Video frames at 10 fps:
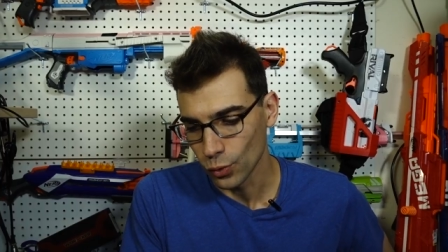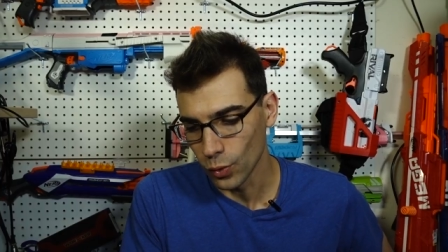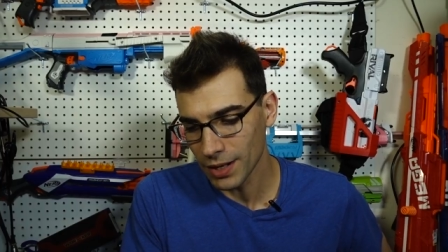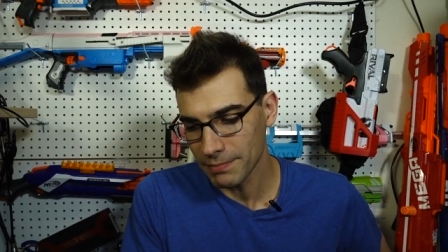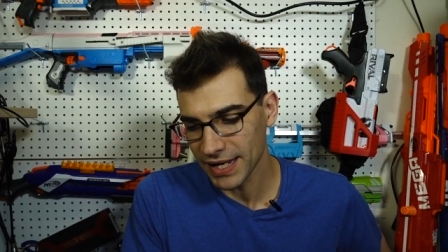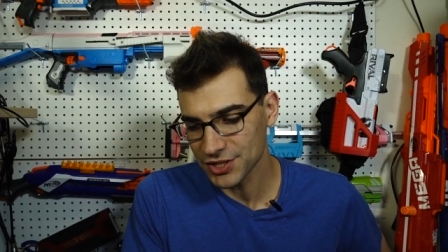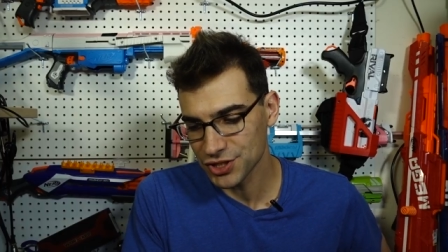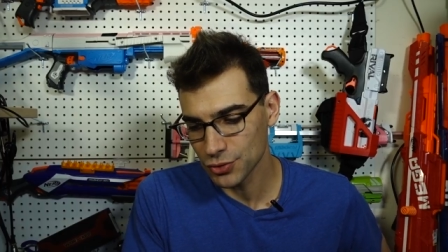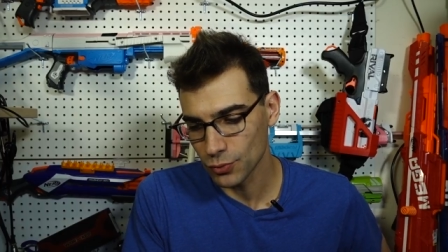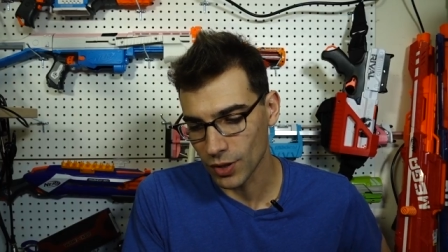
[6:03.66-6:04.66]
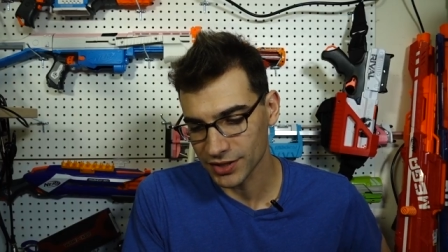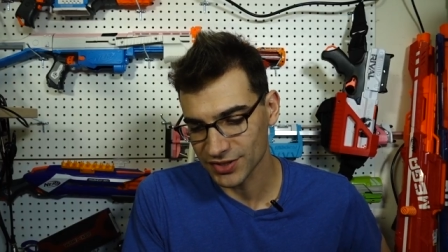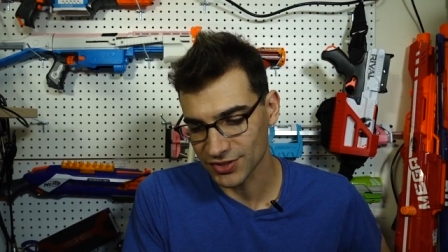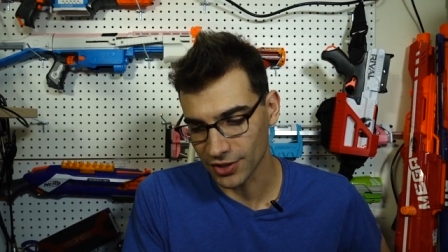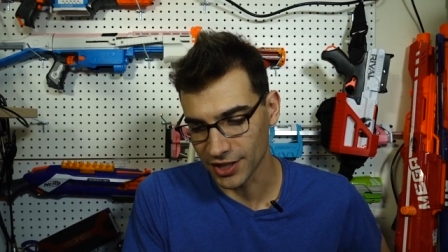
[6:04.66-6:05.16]
what made you want
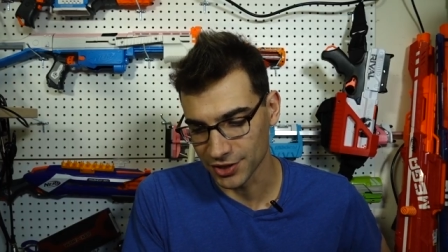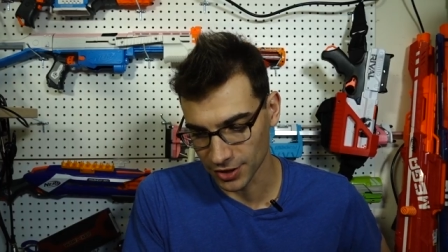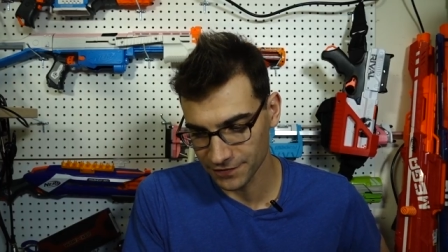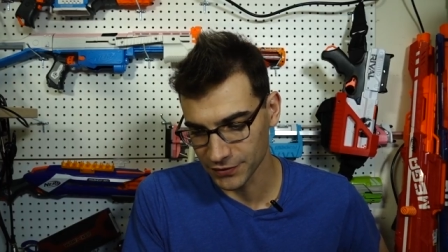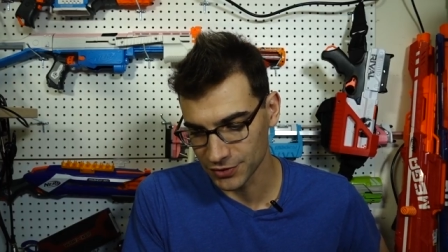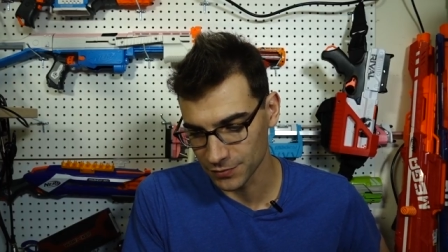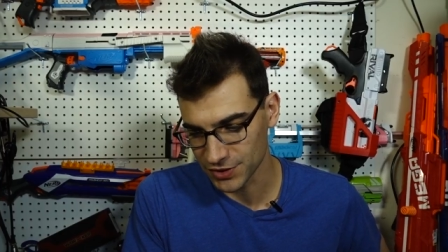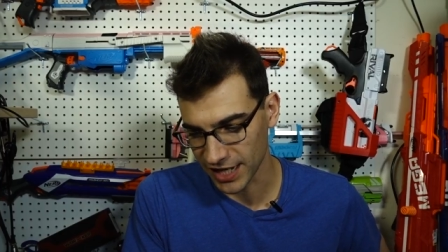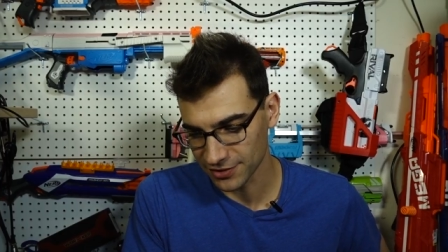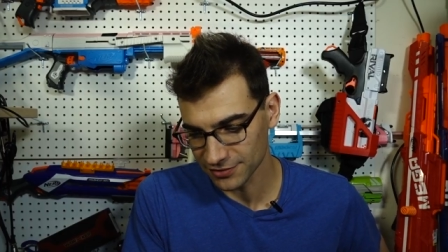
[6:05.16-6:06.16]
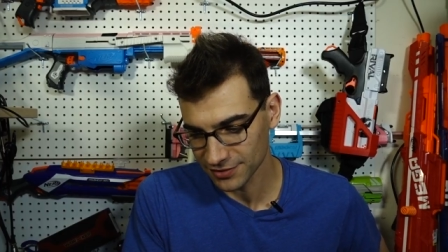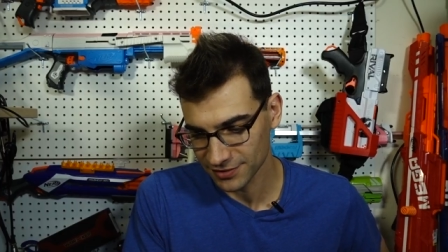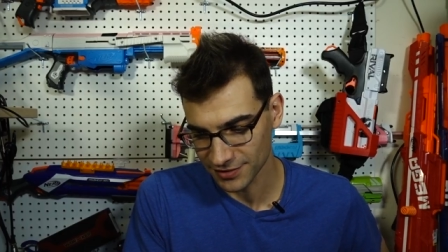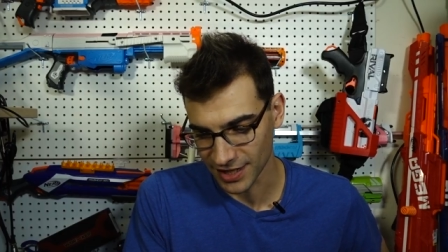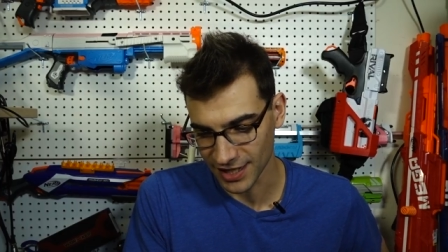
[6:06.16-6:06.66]
to start a Nerf YouTube channel?
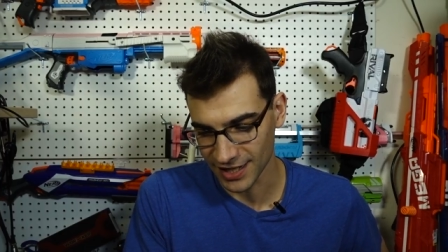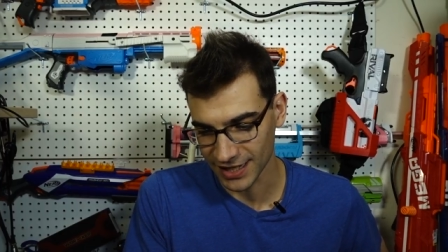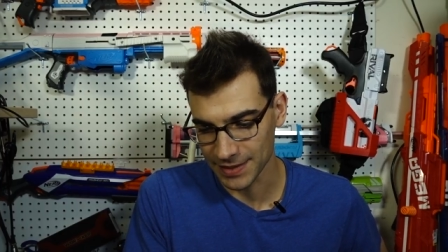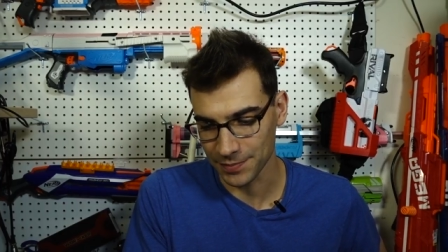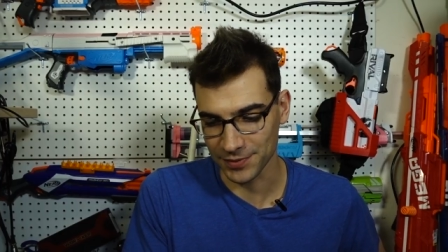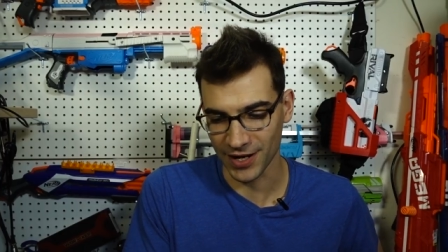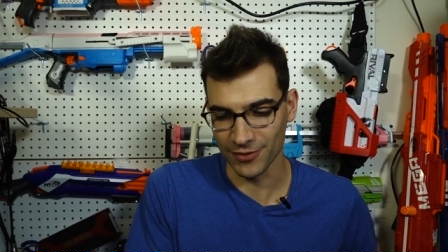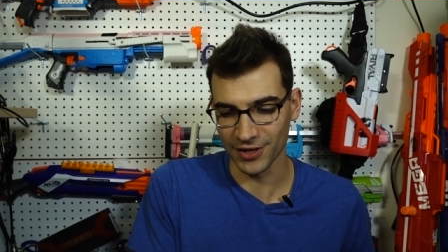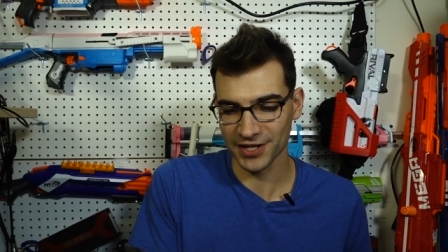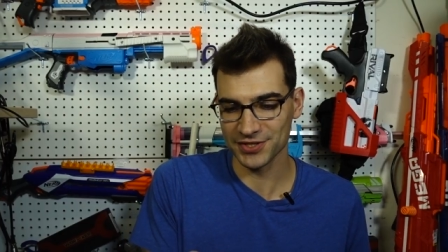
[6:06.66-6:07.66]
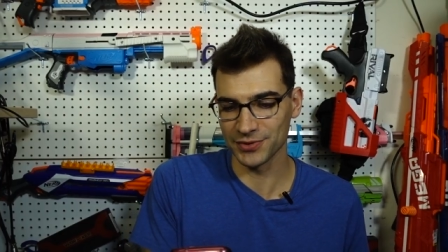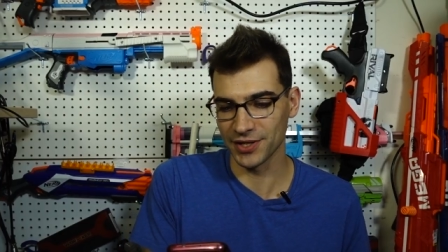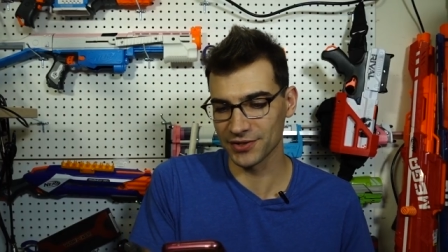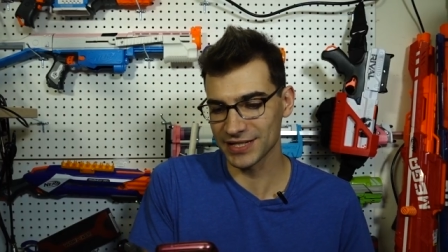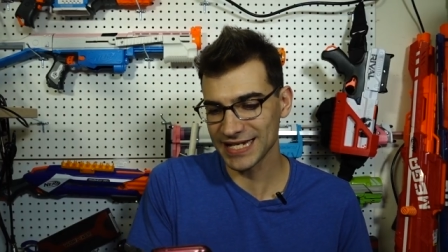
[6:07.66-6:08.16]
Uh, keep the great work. Here's to
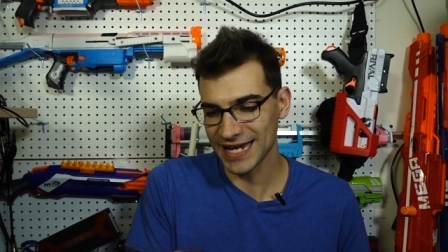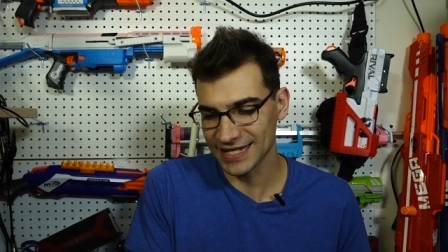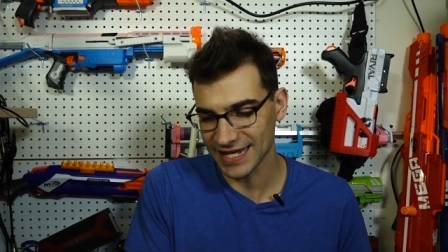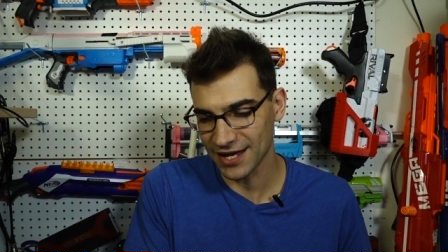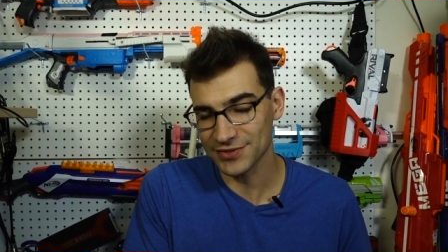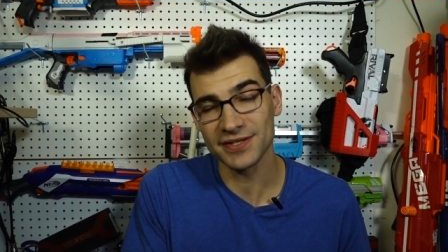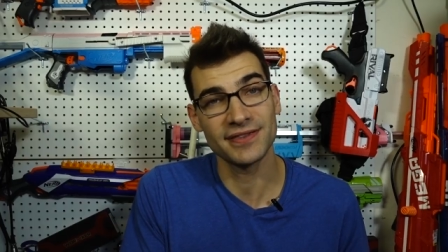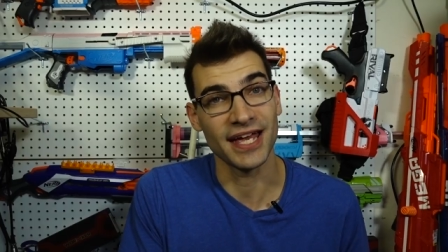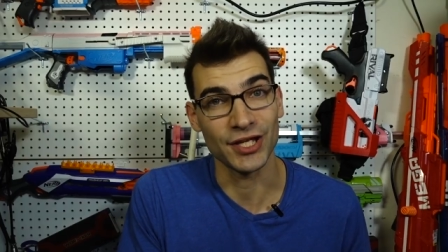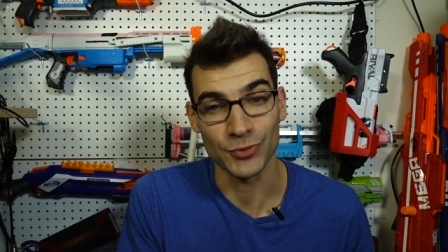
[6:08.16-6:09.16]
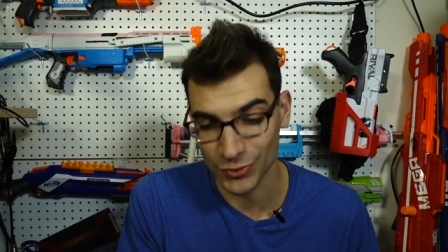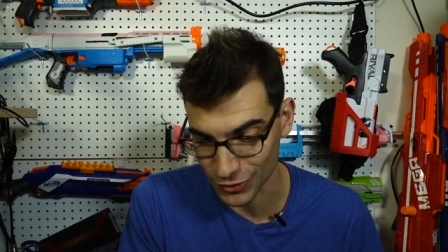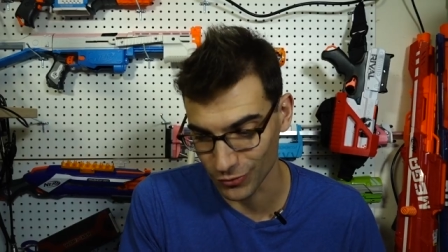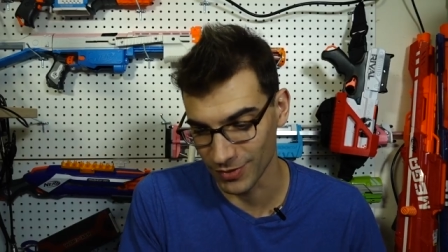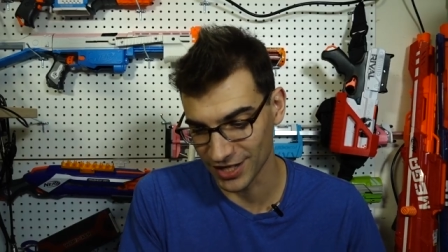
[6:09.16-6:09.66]
another 10,000. Thank you
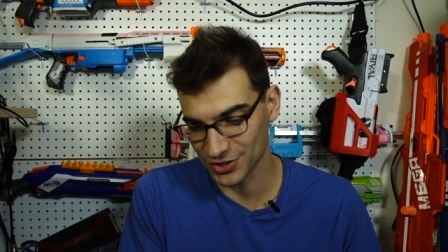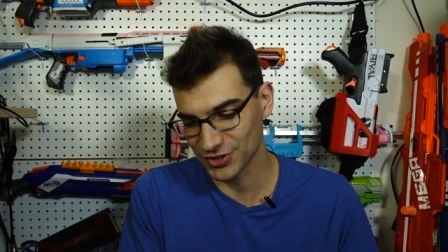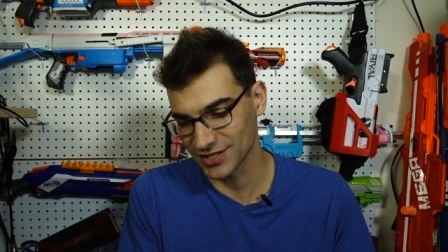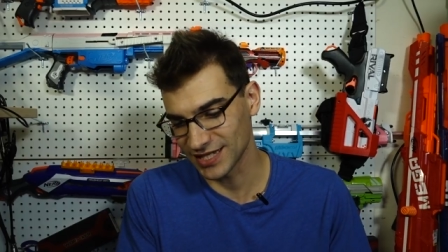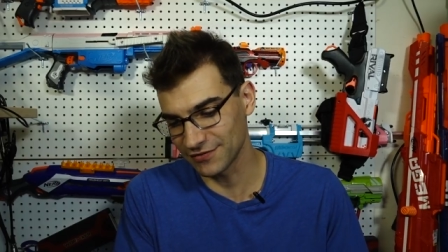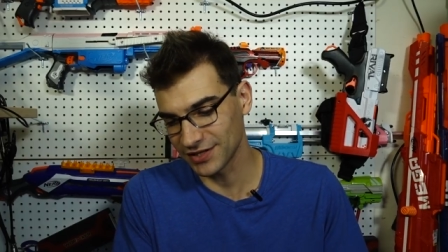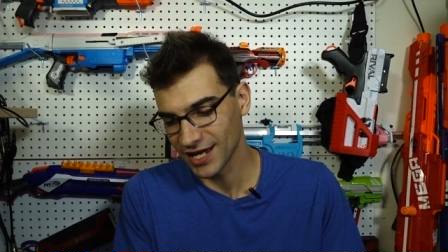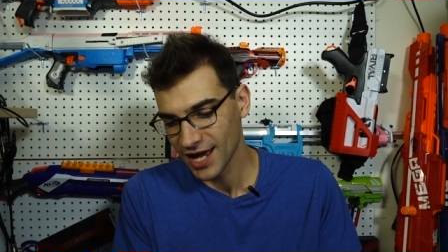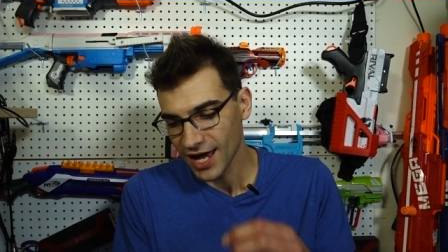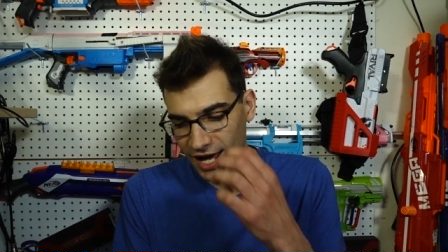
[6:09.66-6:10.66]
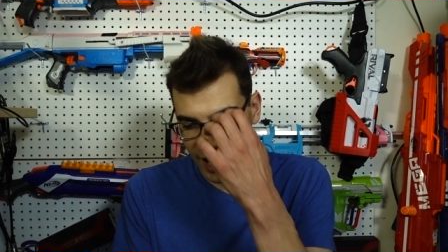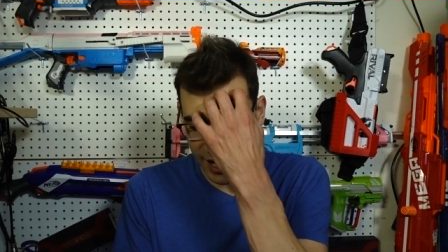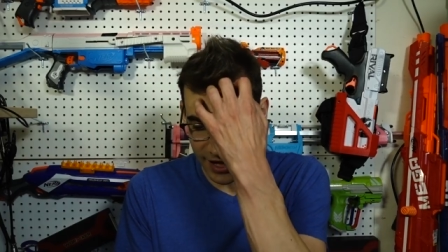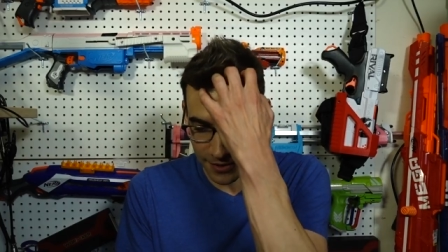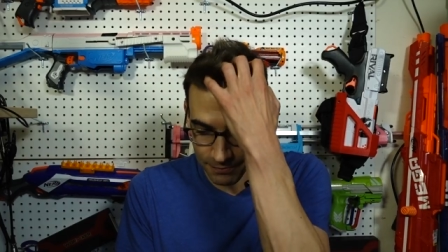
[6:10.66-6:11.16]
so much, Devin.
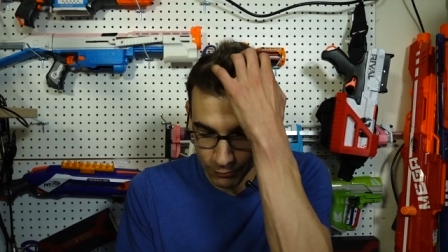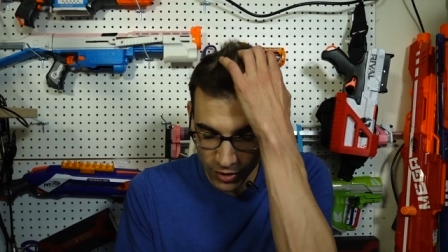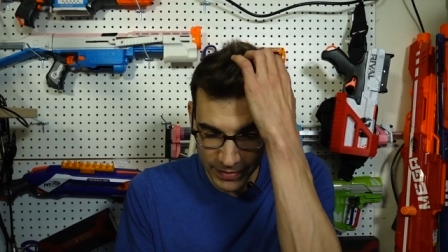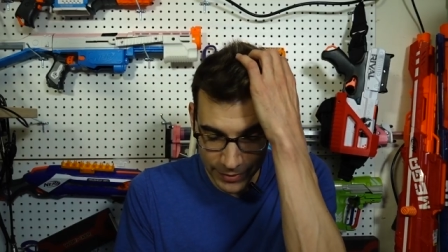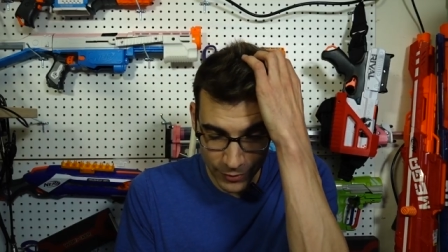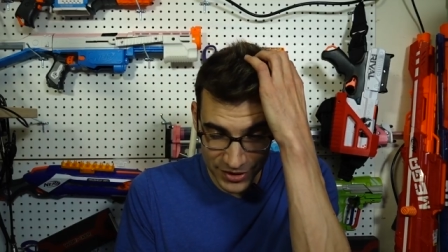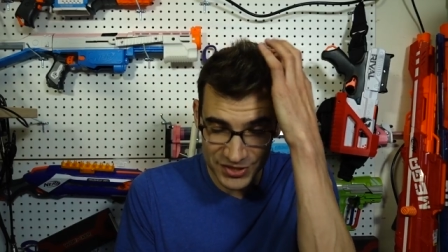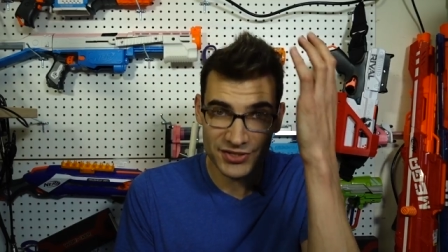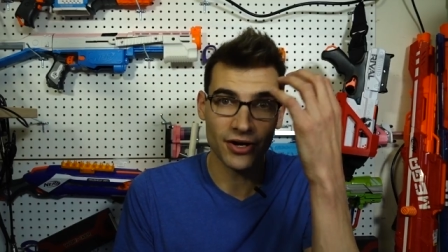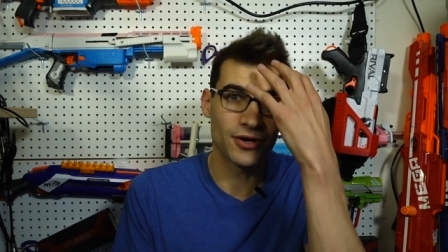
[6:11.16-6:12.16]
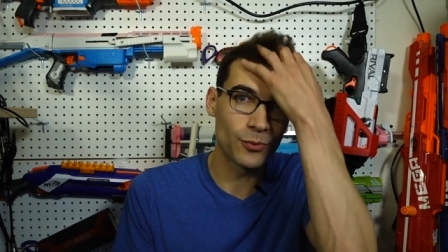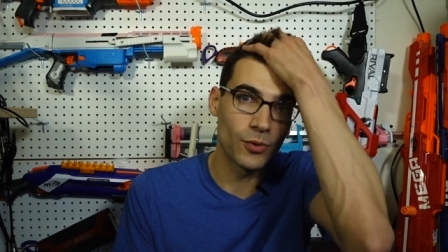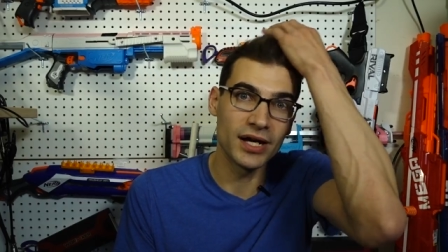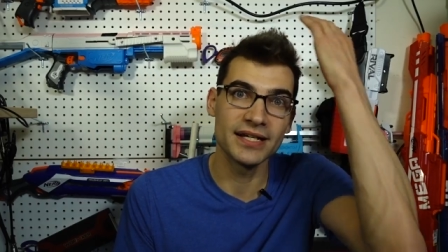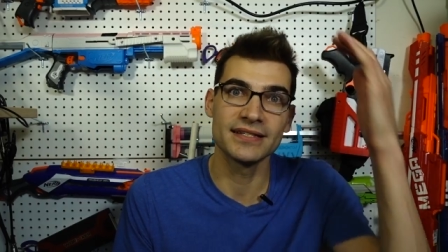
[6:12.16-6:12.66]
Um, what made me want to start
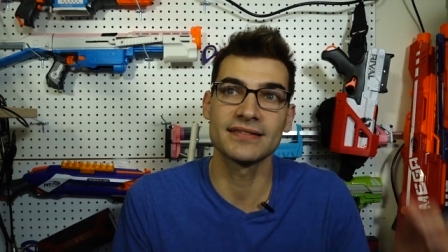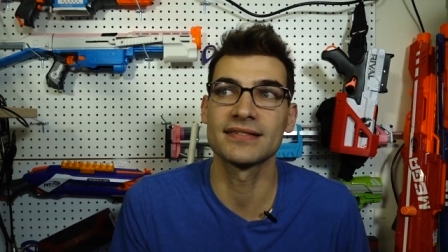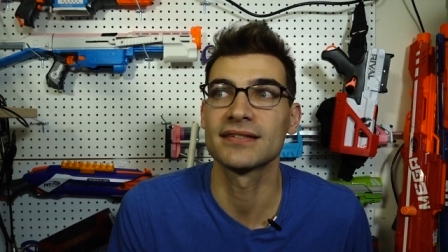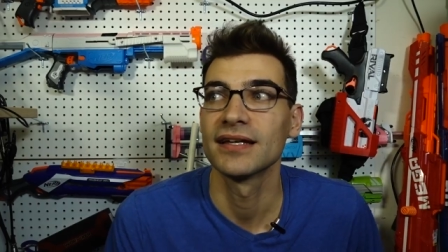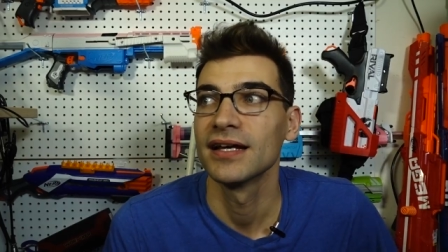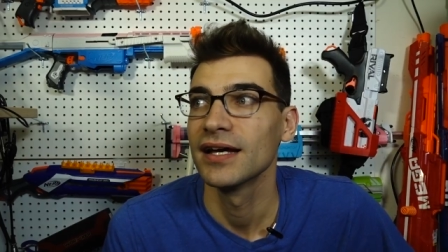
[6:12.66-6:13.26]
was